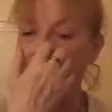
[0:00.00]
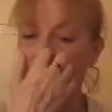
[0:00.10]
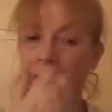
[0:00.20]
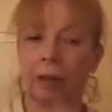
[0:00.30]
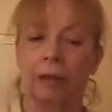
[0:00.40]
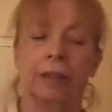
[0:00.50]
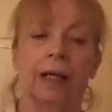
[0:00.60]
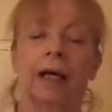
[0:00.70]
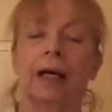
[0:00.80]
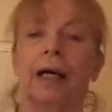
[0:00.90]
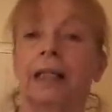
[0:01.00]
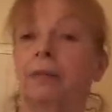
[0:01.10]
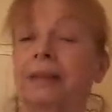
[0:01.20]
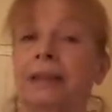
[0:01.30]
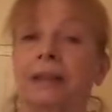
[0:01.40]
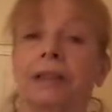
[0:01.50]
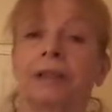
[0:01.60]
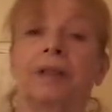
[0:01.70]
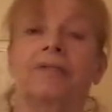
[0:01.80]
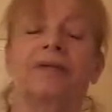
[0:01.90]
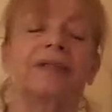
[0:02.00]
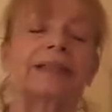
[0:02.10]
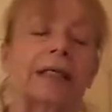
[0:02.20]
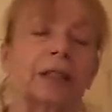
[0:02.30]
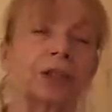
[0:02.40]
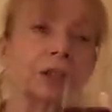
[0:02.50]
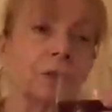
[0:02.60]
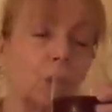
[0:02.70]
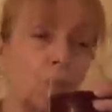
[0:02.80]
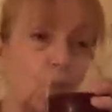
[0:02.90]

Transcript: going on and it was to do with vivisection.